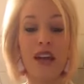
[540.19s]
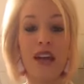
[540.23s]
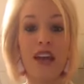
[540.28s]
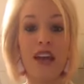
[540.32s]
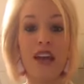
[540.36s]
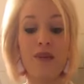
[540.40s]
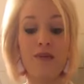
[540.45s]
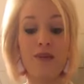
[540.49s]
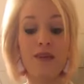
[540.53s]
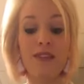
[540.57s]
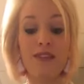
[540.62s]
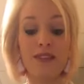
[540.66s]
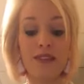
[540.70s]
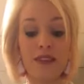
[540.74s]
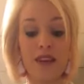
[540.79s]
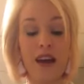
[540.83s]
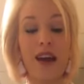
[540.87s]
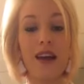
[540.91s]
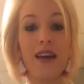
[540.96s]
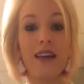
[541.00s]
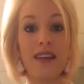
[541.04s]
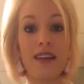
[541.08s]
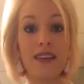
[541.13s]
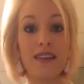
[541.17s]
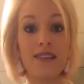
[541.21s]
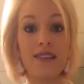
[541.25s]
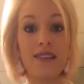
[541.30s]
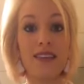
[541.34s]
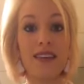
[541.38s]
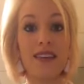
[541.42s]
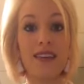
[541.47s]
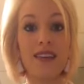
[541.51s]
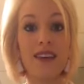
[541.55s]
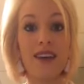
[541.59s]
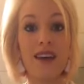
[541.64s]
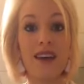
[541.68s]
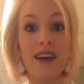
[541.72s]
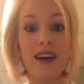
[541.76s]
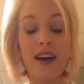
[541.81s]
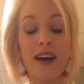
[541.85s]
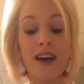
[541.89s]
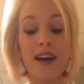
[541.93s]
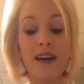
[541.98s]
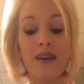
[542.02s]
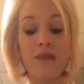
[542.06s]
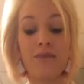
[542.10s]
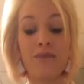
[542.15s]
It was not easy
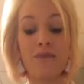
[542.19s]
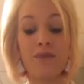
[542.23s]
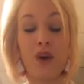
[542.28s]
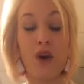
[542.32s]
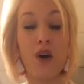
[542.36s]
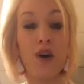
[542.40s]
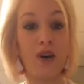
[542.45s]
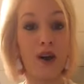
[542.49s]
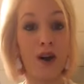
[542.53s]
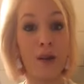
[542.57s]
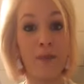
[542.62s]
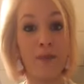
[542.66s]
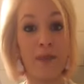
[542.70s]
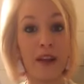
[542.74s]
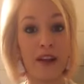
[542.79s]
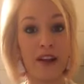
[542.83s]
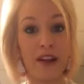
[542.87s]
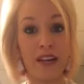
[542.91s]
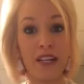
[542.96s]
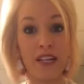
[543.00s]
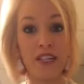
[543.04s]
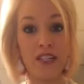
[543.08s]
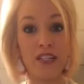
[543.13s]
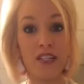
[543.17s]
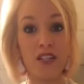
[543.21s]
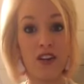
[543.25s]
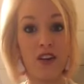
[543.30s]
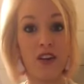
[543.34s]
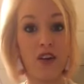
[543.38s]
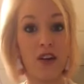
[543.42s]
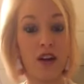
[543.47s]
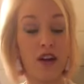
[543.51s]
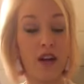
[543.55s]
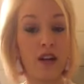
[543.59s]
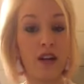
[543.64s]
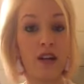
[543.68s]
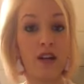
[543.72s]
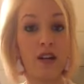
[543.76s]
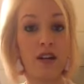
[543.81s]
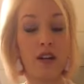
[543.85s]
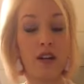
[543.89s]
on our marriage, on our,